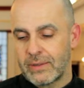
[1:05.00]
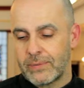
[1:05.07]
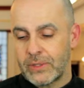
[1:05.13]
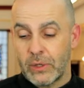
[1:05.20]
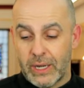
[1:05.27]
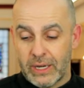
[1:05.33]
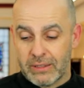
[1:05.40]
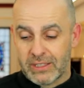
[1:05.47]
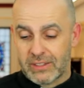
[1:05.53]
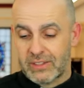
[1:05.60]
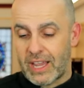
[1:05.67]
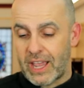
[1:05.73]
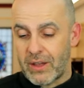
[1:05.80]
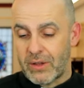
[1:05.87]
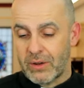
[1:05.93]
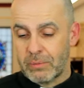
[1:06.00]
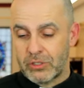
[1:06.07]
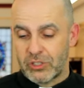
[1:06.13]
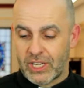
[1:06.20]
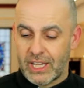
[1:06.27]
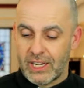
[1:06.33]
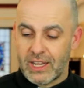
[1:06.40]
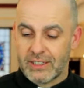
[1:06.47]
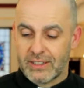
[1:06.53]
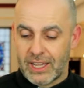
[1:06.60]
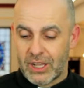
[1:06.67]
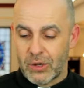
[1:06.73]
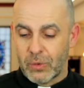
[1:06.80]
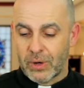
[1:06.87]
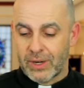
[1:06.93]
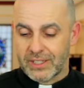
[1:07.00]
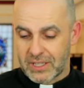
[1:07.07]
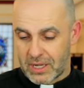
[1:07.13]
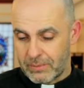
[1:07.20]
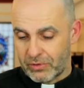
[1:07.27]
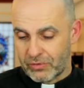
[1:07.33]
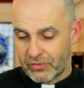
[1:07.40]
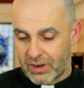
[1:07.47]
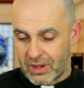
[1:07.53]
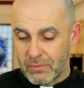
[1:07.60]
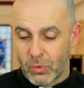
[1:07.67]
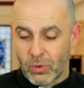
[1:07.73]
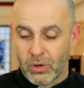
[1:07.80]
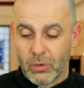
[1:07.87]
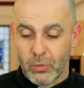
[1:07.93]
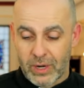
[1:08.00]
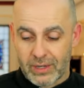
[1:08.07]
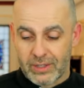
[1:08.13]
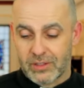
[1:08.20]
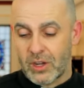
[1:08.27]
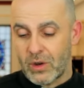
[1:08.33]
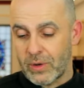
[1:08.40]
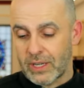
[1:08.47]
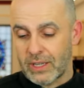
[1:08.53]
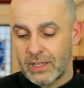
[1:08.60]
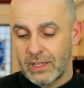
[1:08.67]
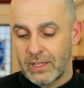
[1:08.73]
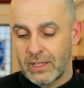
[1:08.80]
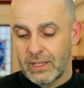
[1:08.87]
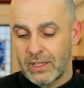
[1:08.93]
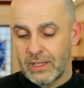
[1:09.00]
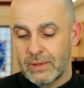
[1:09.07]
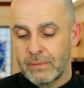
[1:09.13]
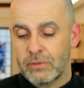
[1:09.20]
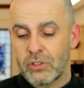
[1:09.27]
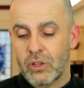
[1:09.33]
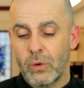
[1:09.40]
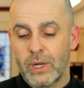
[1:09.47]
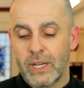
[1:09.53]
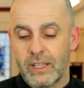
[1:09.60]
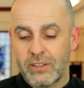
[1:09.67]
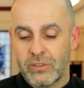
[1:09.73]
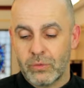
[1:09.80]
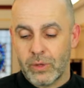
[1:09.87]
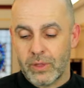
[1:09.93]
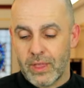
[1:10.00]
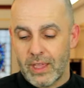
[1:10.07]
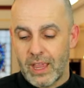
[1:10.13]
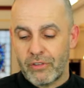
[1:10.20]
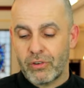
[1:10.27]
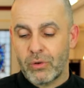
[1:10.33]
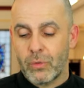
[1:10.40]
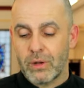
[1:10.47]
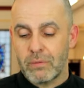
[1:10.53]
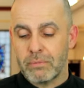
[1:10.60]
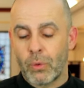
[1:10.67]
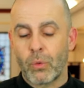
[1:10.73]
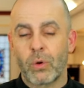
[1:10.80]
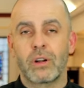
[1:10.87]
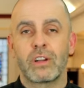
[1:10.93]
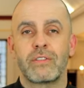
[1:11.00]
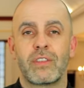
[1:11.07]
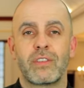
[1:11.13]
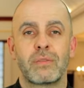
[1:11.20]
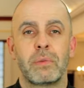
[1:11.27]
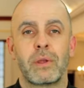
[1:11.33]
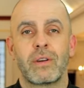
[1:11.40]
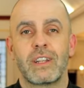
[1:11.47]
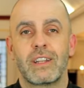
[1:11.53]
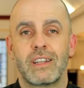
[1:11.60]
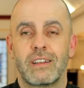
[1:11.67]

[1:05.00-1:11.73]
You hear its sound, but you cannot tell where it comes from or where it's going. So it is with everyone born of the Spirit."